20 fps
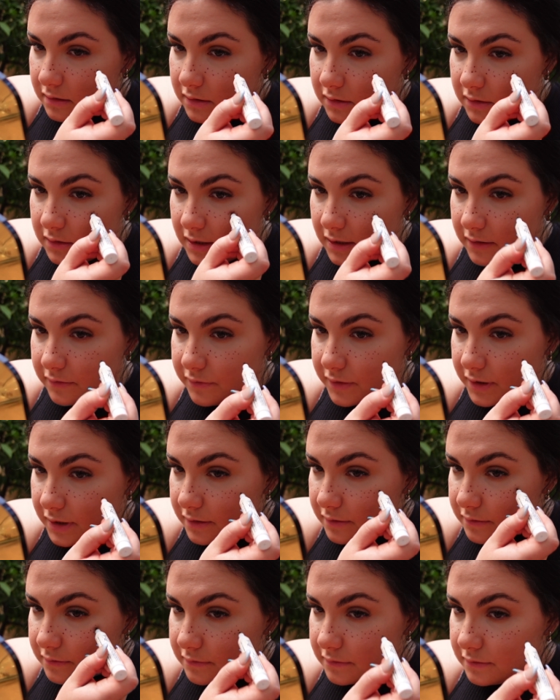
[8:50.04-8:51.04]
you'd have
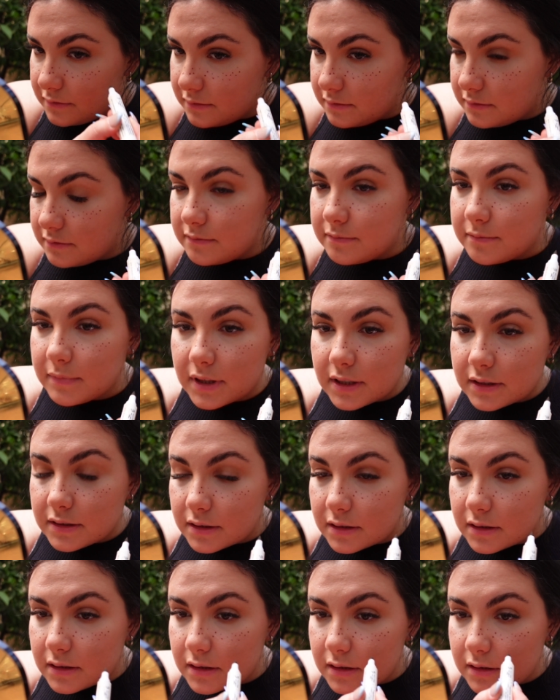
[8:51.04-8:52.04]
freckles,
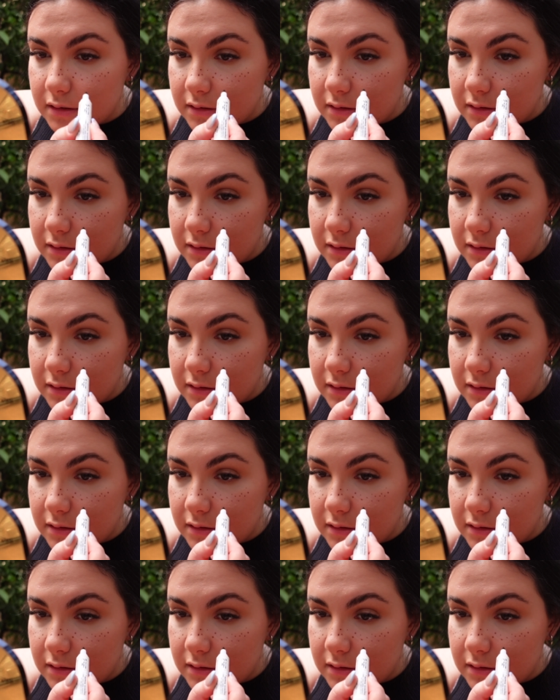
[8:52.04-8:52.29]
basically.